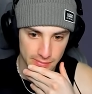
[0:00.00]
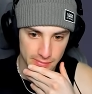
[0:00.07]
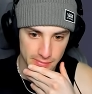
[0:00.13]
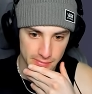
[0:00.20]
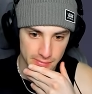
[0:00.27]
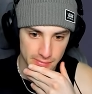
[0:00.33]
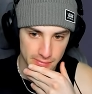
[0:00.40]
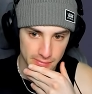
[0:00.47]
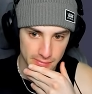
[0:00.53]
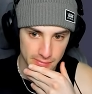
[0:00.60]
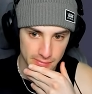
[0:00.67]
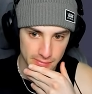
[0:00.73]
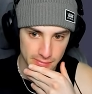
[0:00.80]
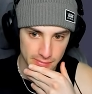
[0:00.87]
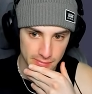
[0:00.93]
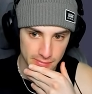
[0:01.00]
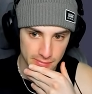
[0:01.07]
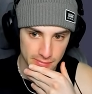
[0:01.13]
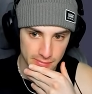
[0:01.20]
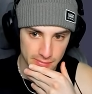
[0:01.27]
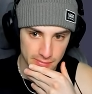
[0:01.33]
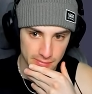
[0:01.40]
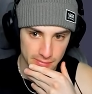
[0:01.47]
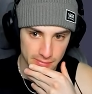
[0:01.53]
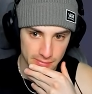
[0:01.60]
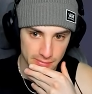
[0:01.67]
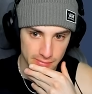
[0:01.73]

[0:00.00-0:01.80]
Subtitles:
[no speech]